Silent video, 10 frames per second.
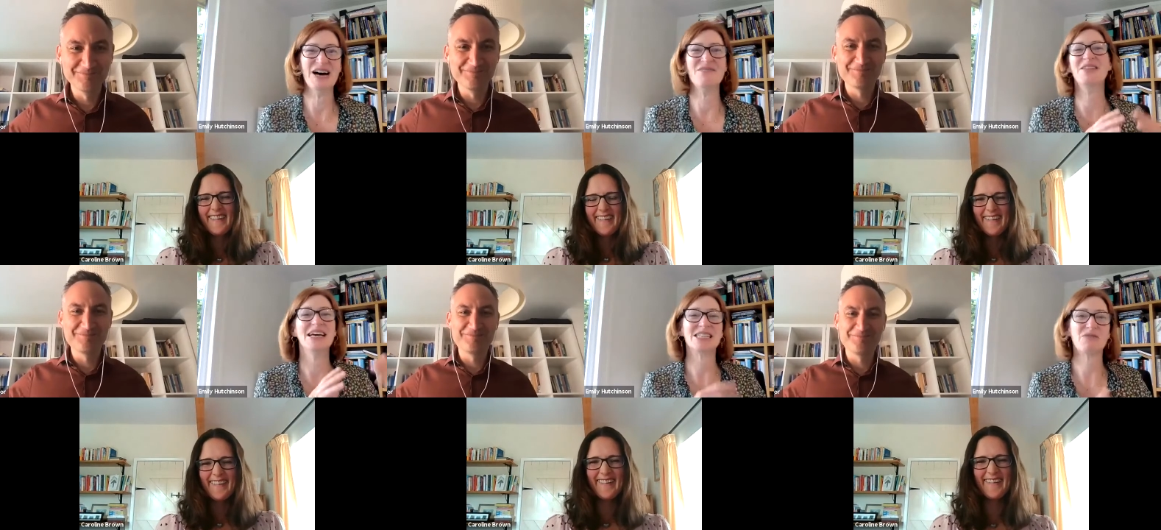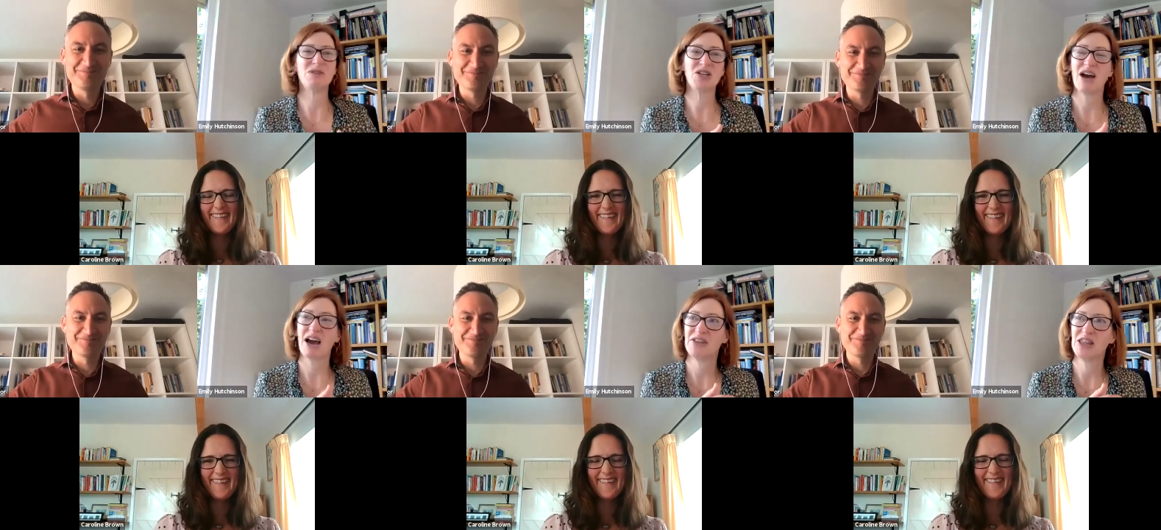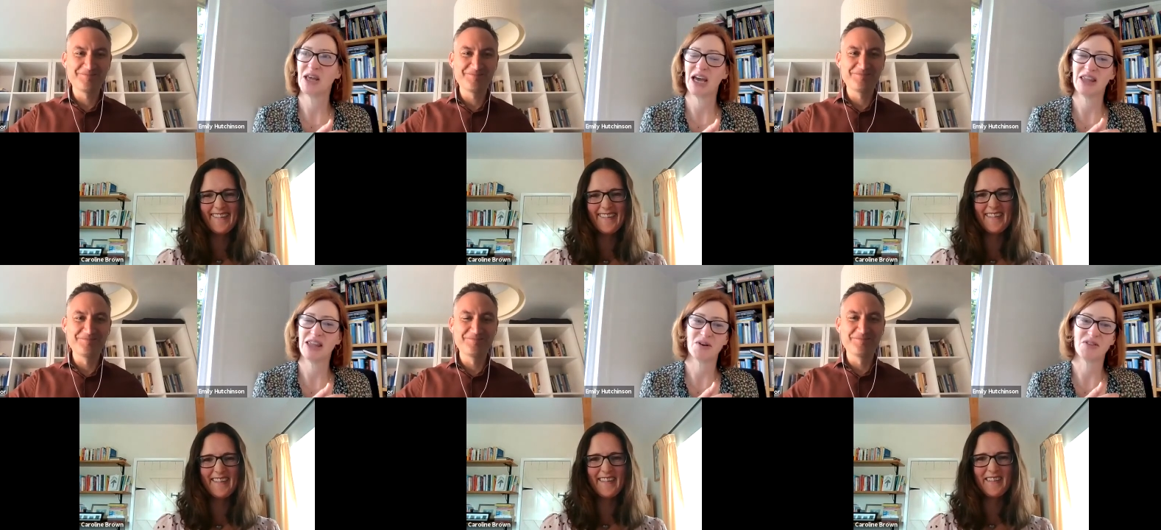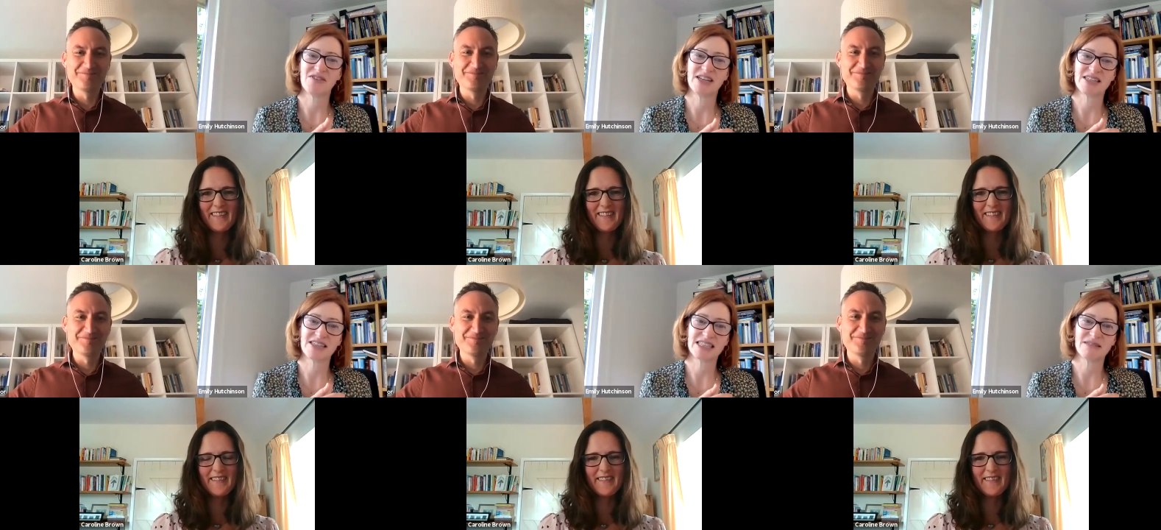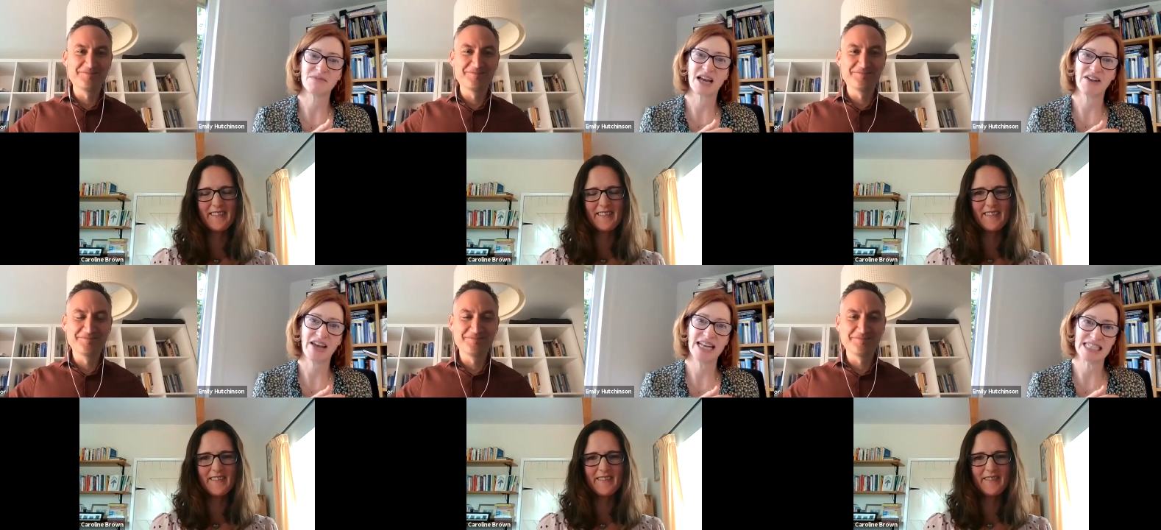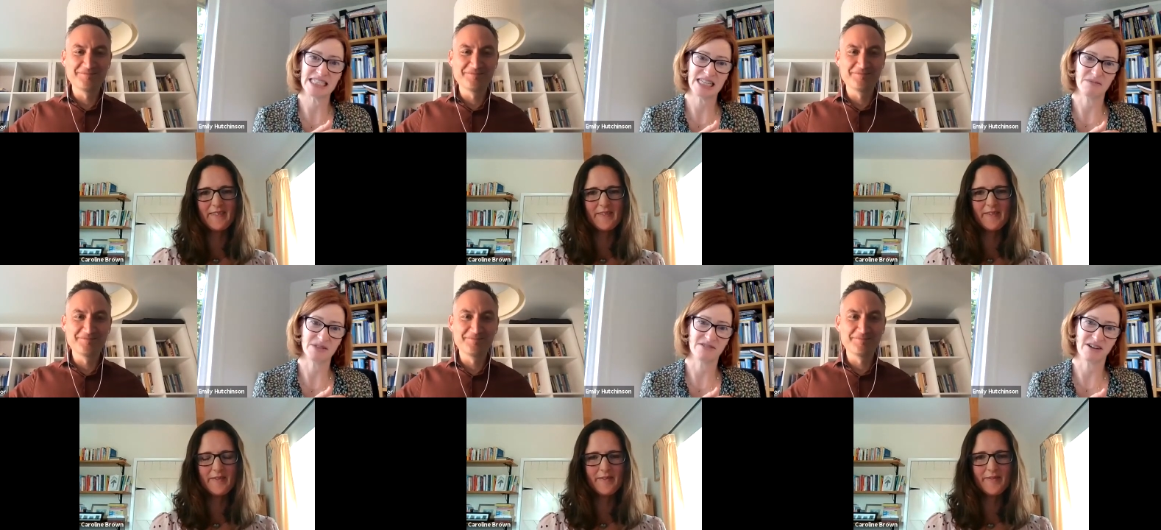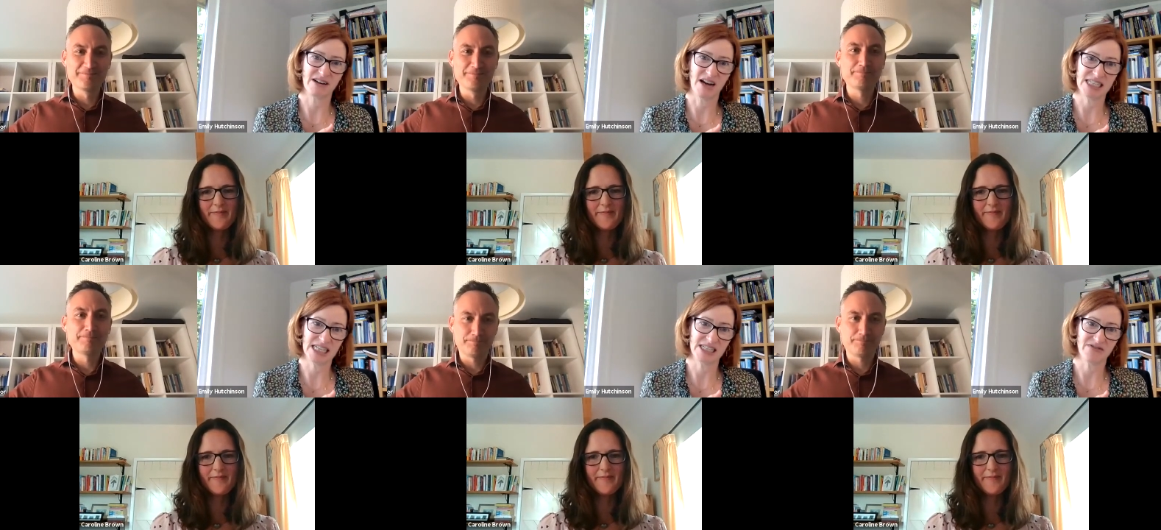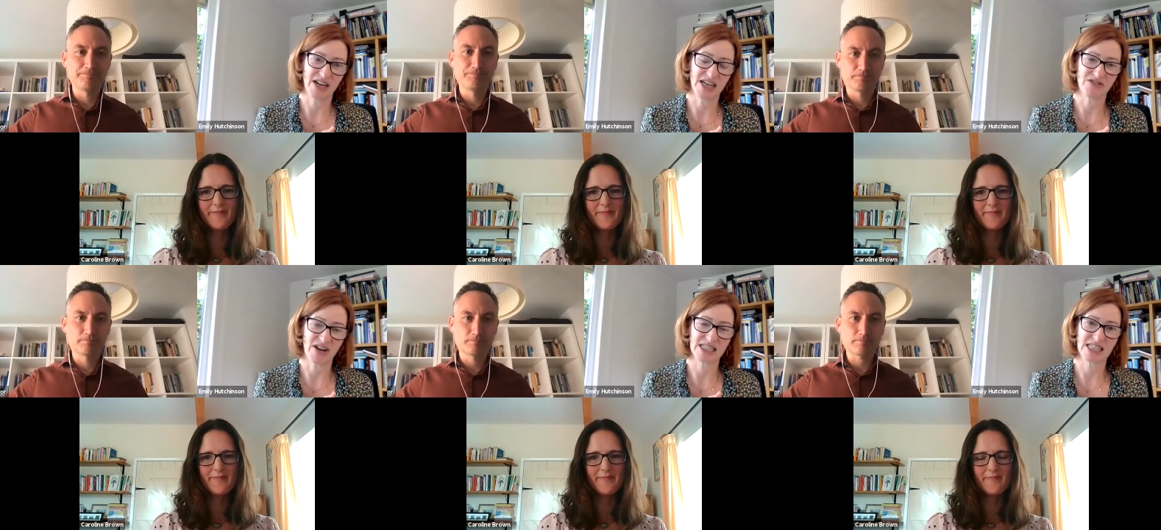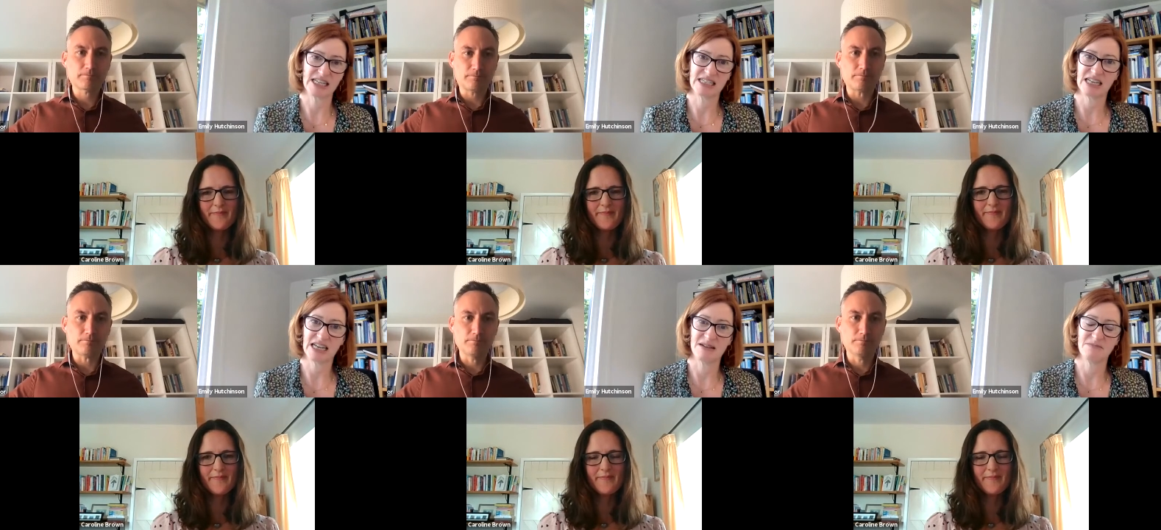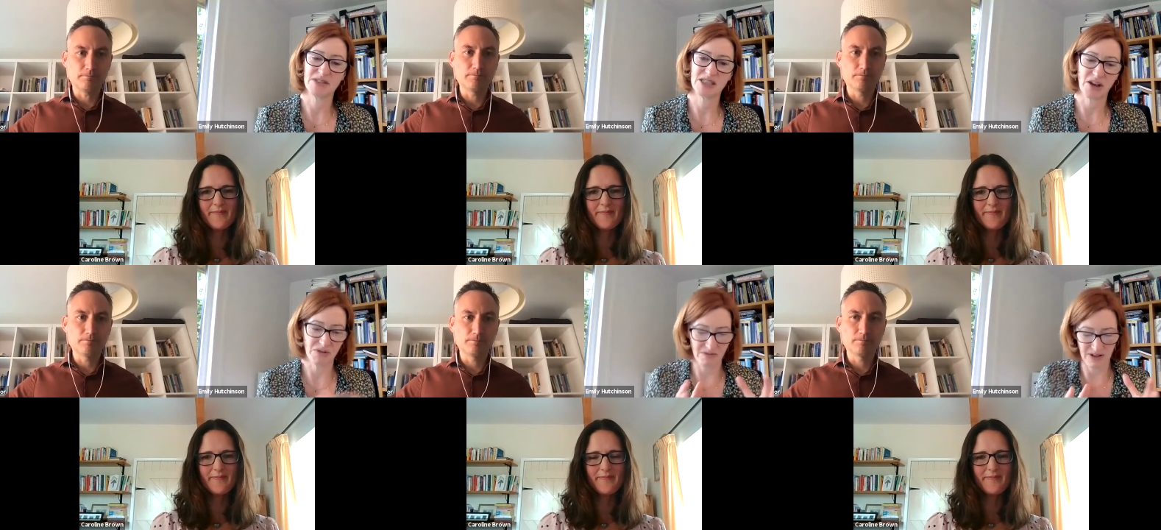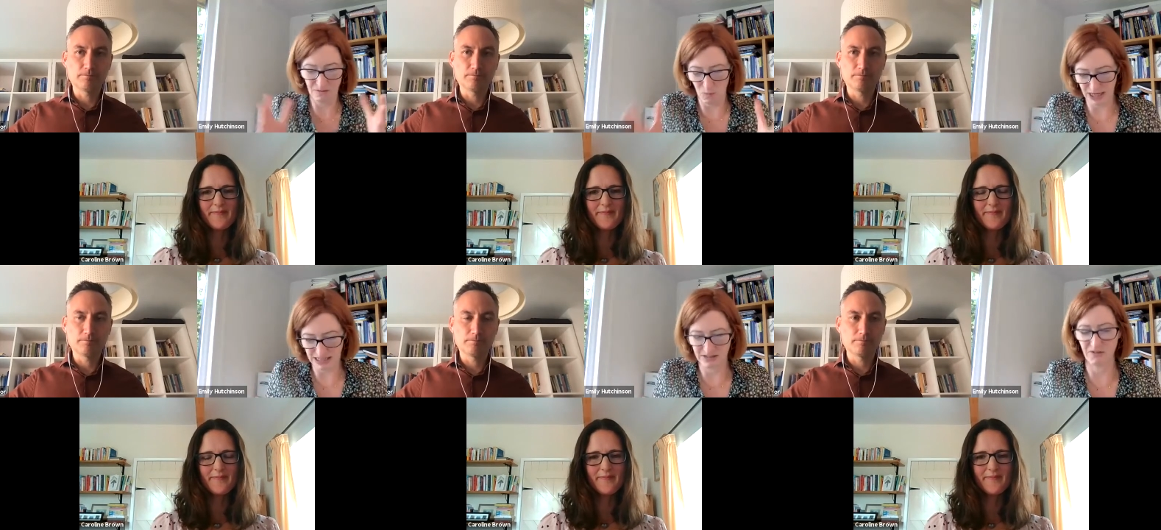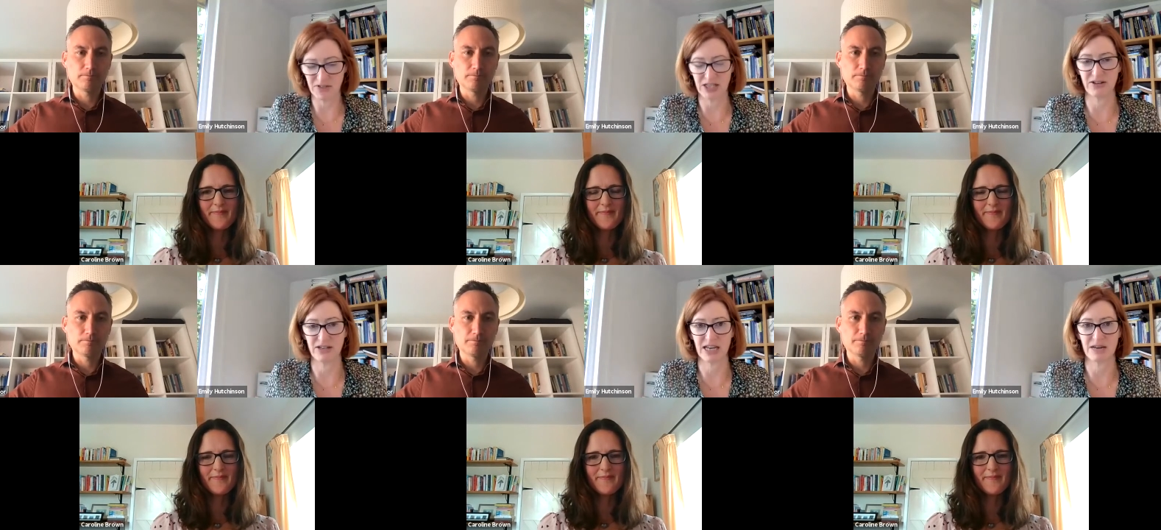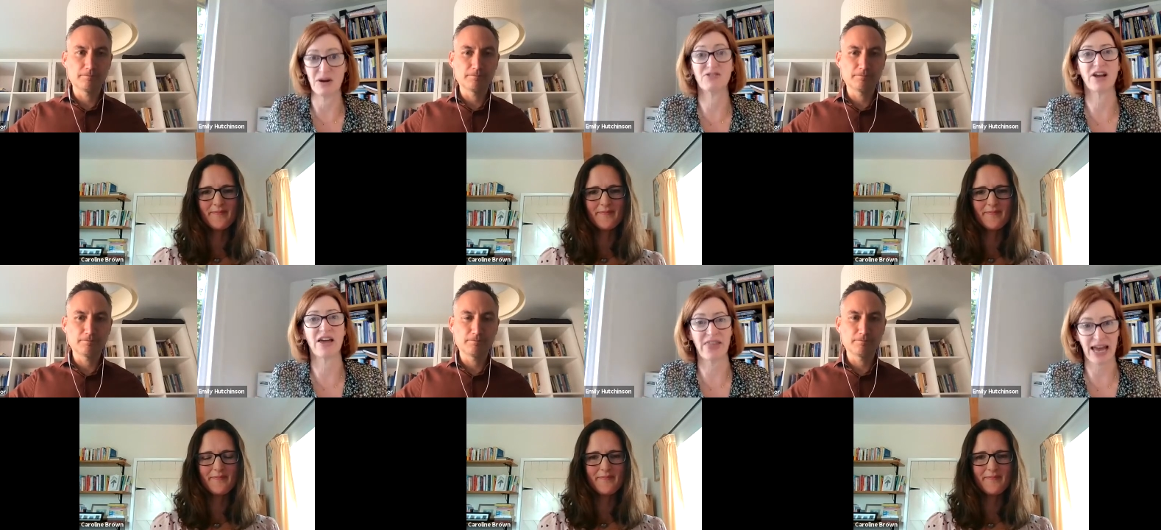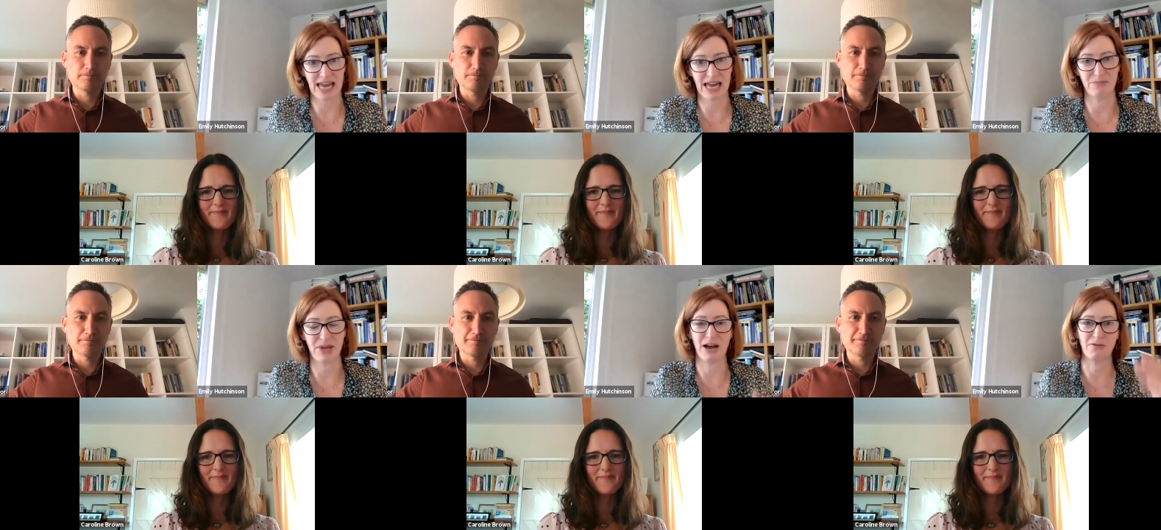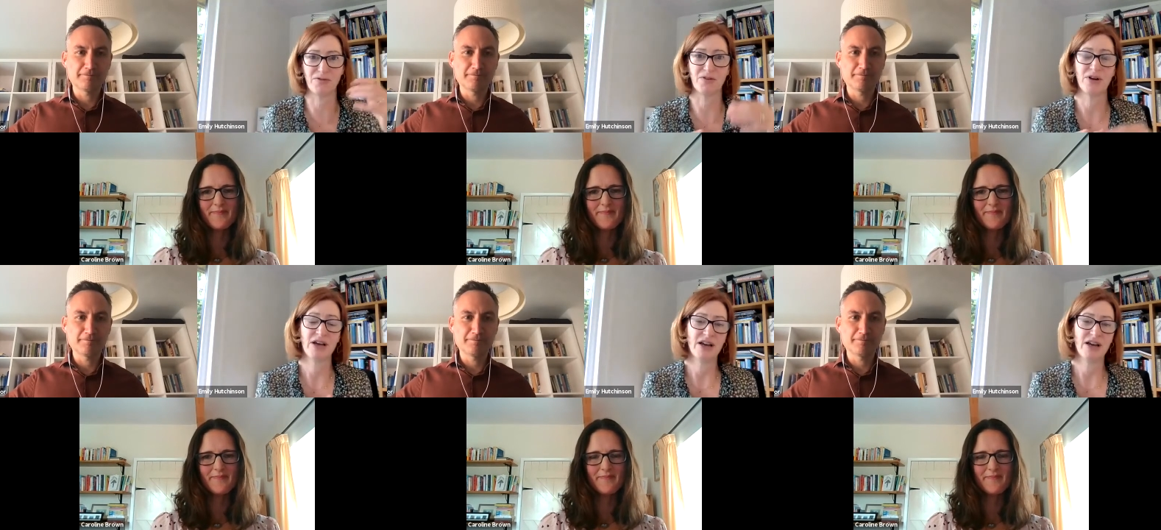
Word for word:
Speaker 1: um, so we do have in the in the book there's some kind of hints and tips on identifying strengths, and um, so one is obviously doing a psychometric, and that can be helpful.